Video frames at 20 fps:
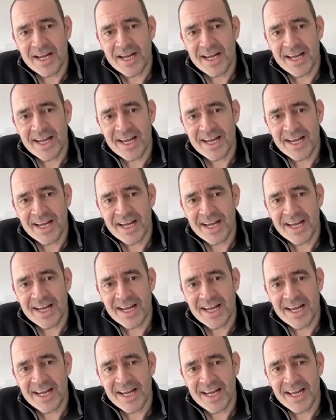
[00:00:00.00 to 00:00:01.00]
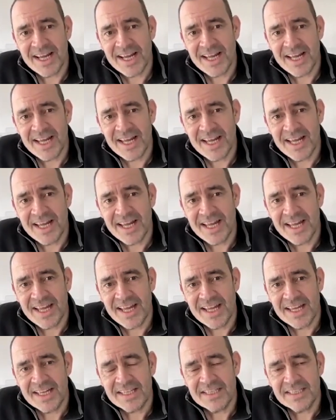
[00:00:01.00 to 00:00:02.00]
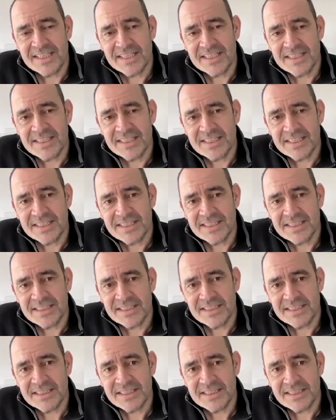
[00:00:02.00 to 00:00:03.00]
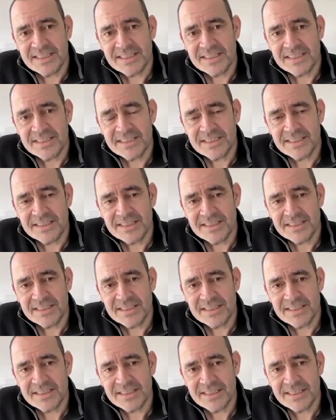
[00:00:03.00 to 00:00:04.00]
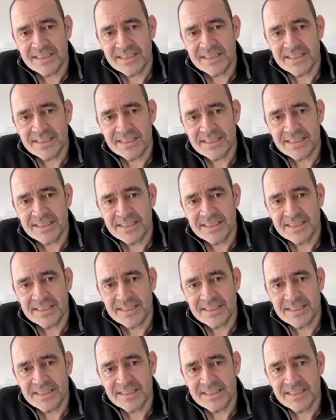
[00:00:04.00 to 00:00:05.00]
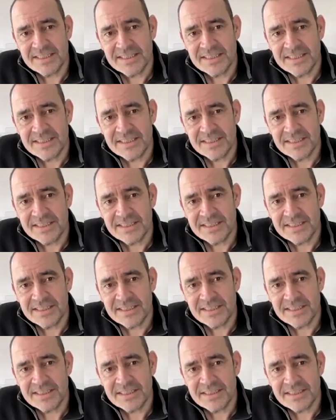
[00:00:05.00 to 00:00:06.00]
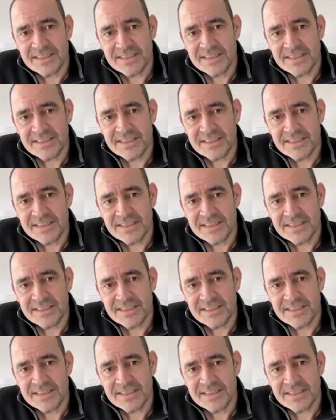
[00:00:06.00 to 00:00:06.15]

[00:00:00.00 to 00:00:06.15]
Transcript: [no speech]